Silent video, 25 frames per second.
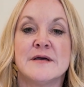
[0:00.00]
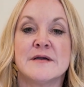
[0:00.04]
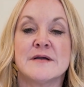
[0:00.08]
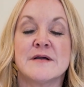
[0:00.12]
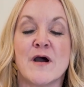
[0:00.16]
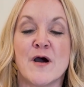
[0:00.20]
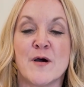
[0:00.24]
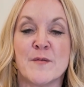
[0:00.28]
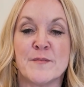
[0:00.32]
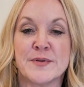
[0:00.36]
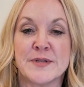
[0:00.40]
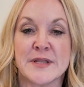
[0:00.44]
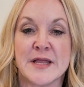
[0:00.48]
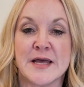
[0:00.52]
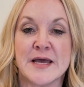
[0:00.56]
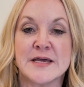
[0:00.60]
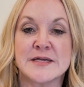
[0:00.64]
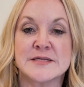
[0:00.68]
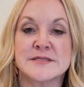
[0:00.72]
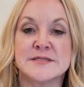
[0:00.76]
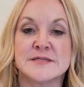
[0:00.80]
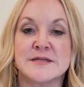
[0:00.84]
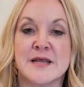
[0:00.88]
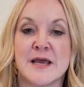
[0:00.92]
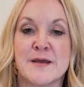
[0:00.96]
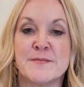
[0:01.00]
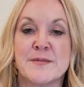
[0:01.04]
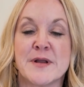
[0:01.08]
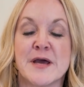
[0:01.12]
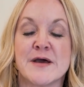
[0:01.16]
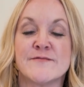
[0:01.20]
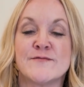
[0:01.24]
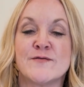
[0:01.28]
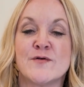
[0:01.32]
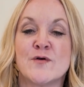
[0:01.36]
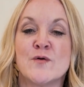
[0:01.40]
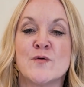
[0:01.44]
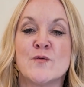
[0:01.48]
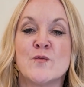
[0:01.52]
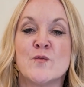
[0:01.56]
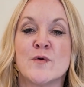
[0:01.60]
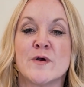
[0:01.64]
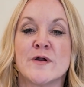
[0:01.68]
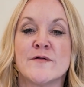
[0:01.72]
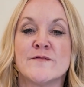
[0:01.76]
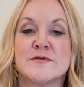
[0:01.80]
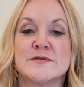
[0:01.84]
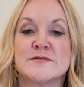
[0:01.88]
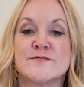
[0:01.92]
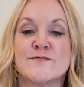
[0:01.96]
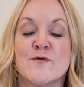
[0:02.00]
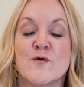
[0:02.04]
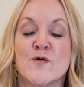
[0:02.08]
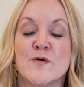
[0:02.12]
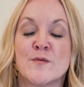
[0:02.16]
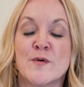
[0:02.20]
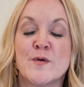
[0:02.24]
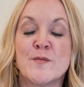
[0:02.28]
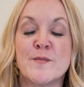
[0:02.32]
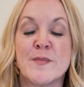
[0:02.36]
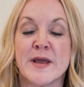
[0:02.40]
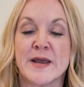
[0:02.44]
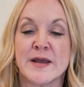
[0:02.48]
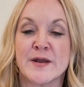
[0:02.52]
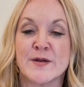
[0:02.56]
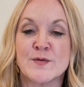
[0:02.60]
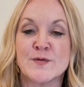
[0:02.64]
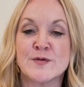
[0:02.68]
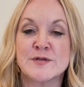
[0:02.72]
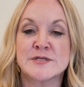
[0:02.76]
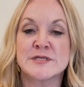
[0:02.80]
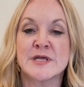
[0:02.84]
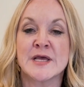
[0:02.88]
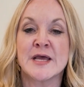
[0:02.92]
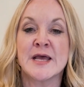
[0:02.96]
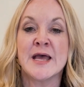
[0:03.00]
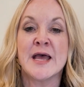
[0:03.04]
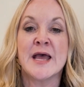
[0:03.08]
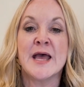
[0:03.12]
Complex, named after one of its former mayors.